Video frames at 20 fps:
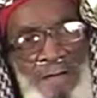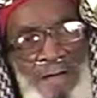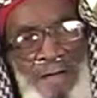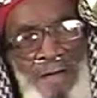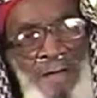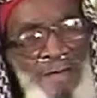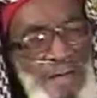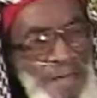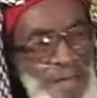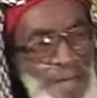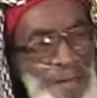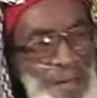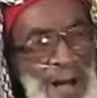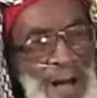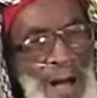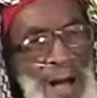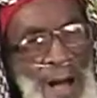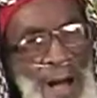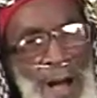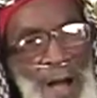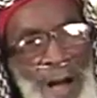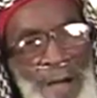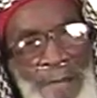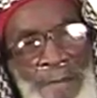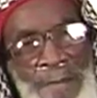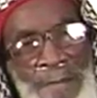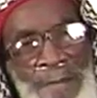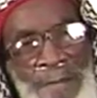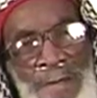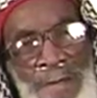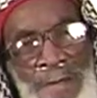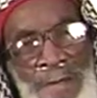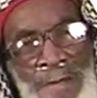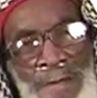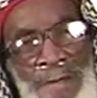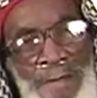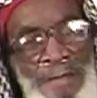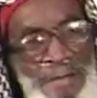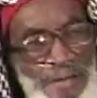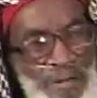and an imam,
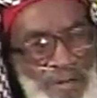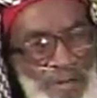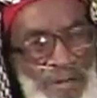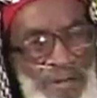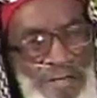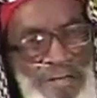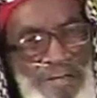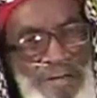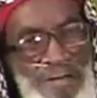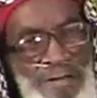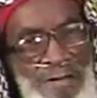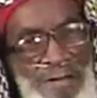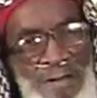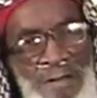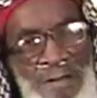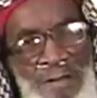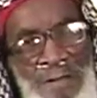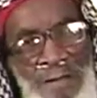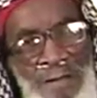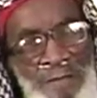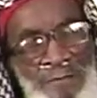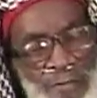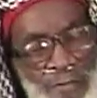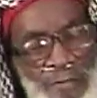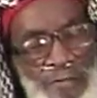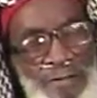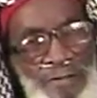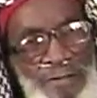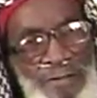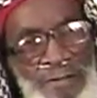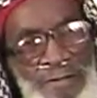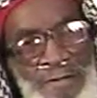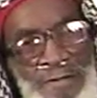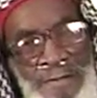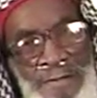and a director in Brooklyn.